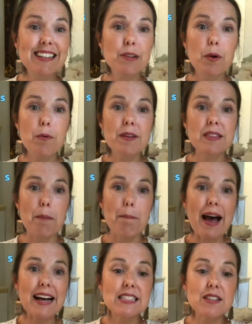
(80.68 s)
We want the
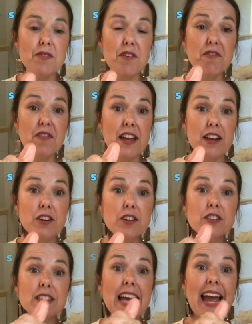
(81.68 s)
backs of the
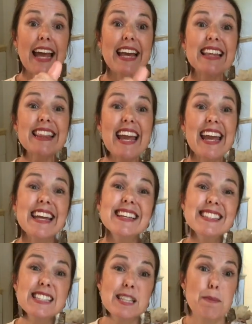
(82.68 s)
fingers and the
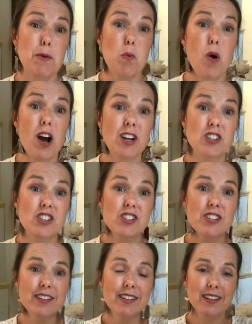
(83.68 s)
hands to be
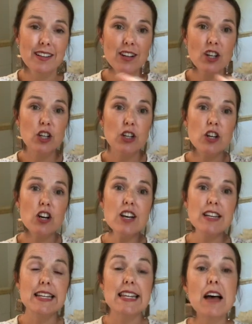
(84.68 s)
washed.
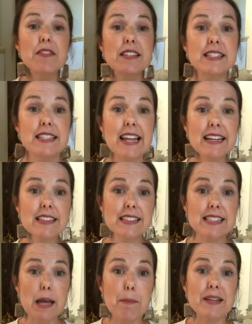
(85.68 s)
Good. Now this next
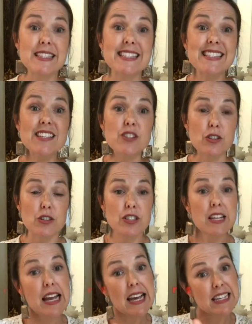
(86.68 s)
step is scissors.
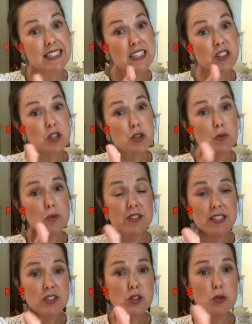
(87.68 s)

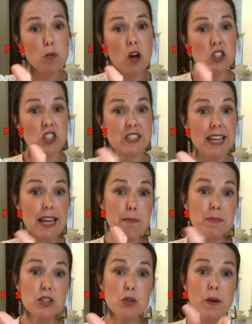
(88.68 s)
Scissors washes in
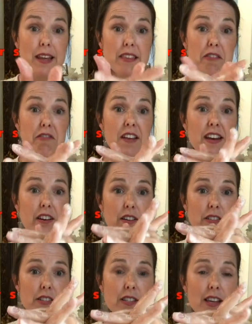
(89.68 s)
between the
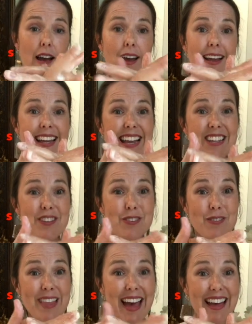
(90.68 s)
fingers. Can you
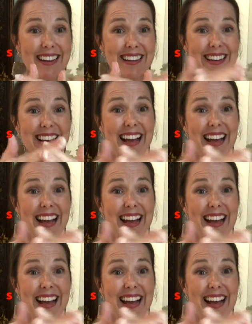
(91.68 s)
do that?